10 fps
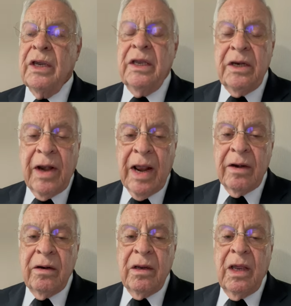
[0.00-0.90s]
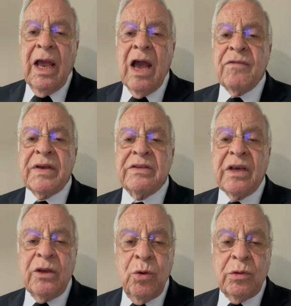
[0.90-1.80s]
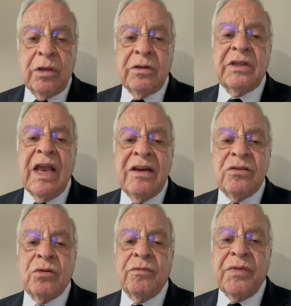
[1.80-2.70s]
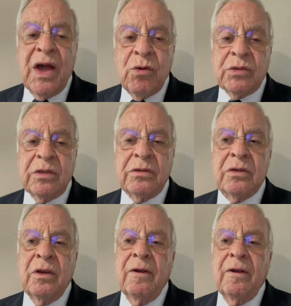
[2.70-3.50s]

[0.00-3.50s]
in Iran have executed tens of thousands